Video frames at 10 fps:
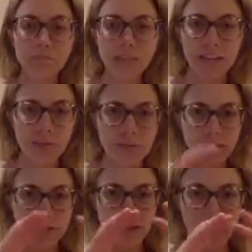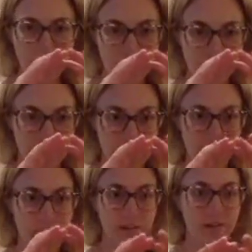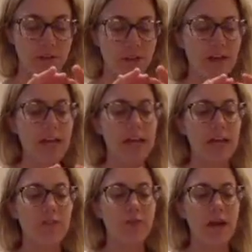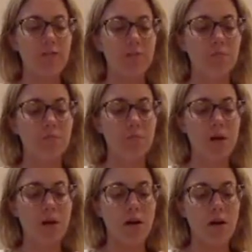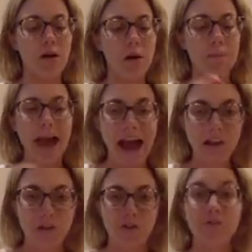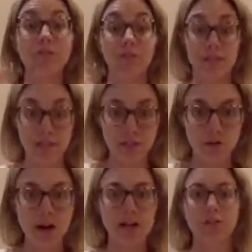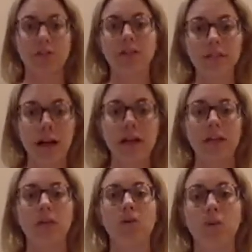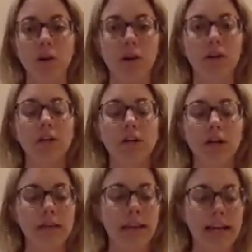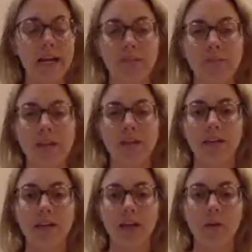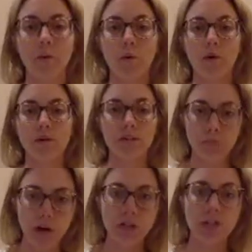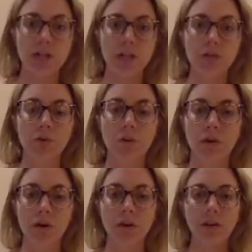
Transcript: And the thing that I like to say is, like, if we have a pattern of, say, stress or anxiety or negative thinking or depression or